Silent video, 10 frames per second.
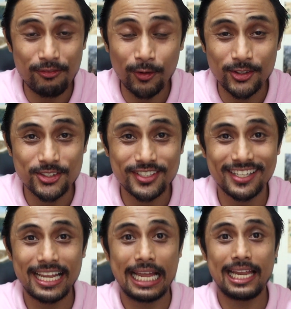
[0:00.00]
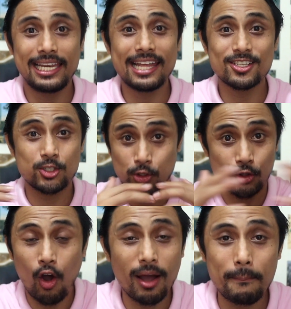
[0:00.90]
first. Let's
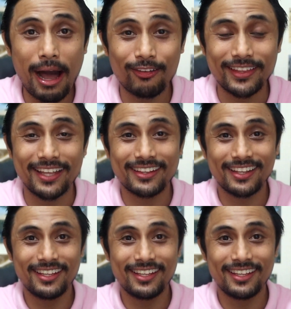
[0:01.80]
talk about it.